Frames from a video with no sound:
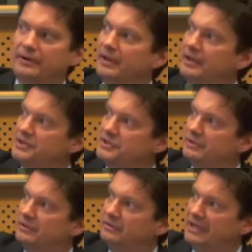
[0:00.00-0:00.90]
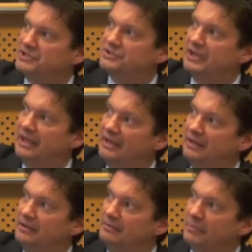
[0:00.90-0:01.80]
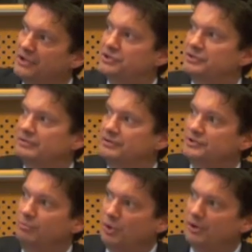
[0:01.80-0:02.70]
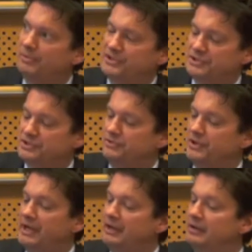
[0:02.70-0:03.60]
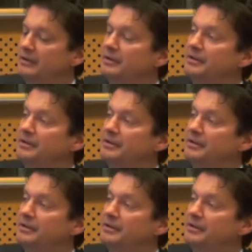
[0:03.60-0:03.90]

and that's a much smaller business today